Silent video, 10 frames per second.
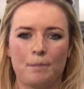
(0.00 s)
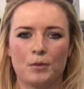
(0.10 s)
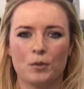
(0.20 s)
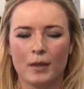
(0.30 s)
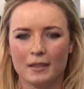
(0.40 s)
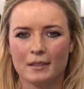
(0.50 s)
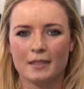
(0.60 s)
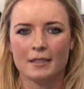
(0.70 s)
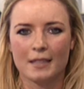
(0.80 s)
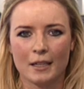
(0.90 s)
So waiting to
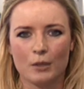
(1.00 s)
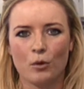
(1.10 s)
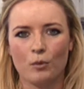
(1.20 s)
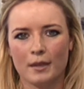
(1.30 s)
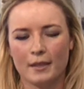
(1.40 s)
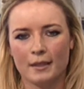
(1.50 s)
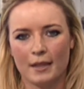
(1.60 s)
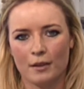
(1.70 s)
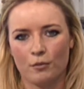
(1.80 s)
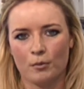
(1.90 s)
see exactly what we
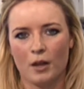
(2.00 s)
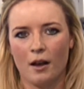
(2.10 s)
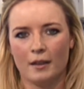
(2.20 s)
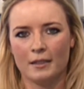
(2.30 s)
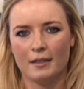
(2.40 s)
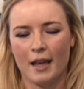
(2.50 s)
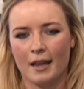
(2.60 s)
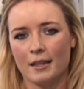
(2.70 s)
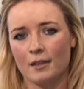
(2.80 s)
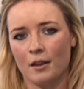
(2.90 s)
hear from Carney
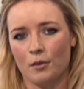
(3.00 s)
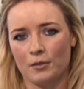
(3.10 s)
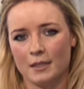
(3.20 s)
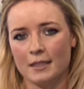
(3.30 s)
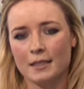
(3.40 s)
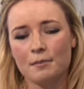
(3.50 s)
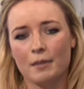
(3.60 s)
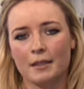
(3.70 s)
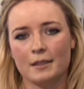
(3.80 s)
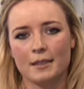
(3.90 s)
there. They obviously didn't
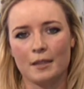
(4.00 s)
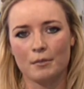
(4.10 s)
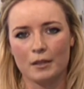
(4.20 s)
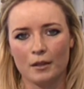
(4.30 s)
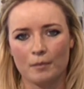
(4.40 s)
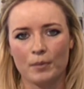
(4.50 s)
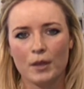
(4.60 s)
make a statement